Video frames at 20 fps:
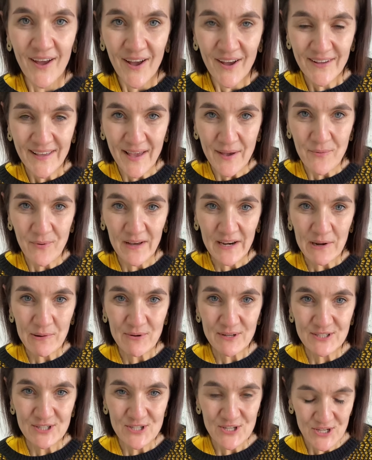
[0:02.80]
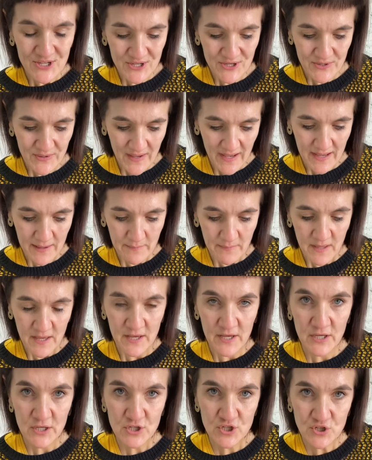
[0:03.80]
Okay, what I want to
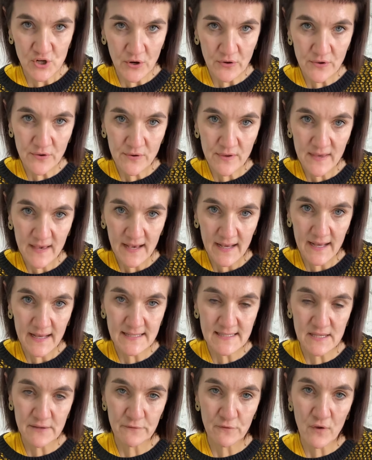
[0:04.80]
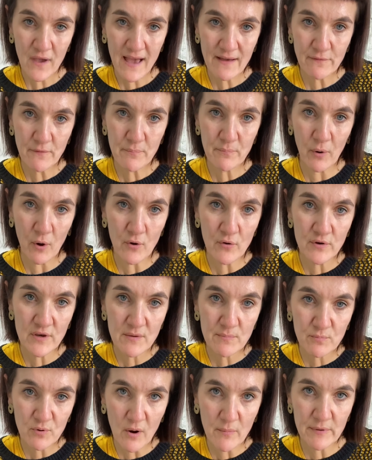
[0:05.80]
um, show you here is if you have a
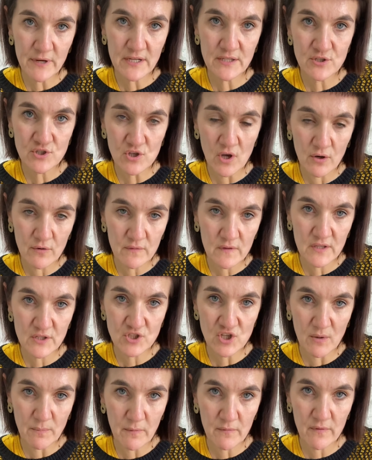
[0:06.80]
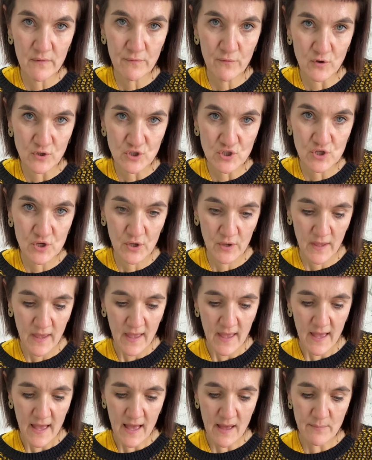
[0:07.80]
bony prominence over the top of the foot,
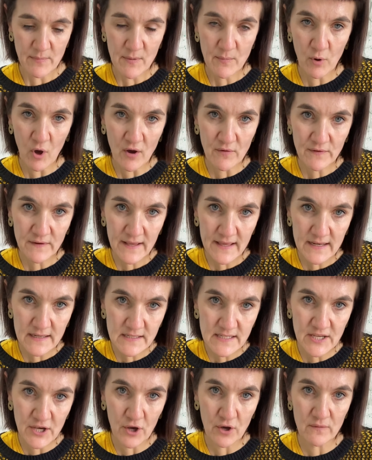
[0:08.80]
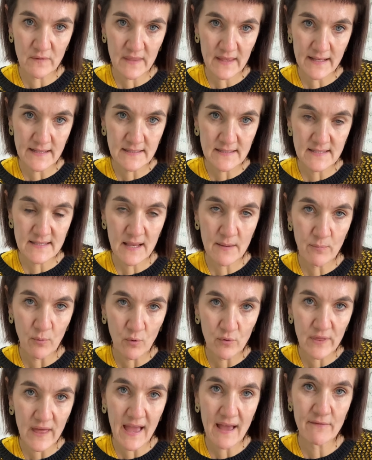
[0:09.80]
and um, people often get it here over the instep
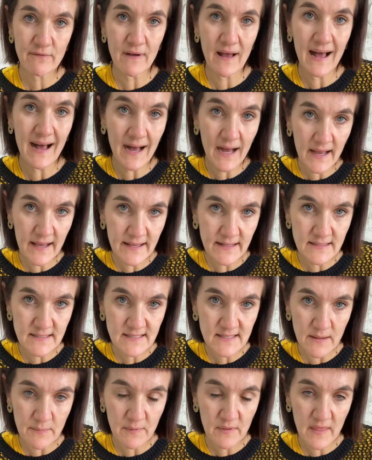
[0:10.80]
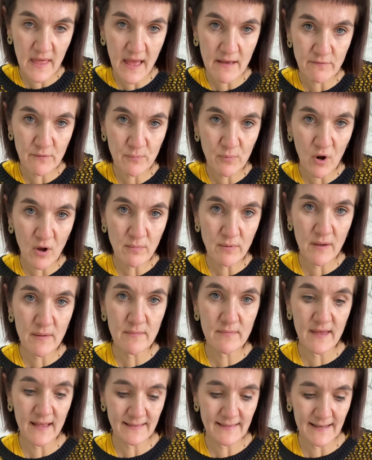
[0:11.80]
or they have a high instep and they have a
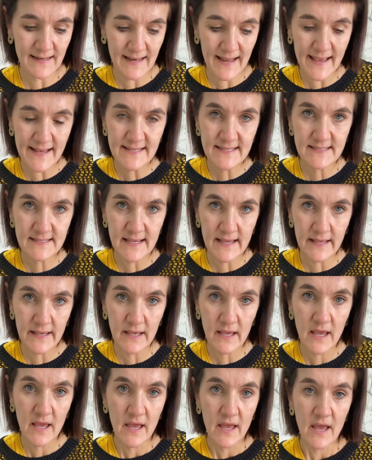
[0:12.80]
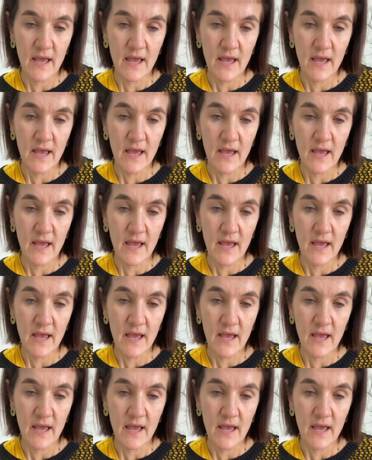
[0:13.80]
problem that the lacing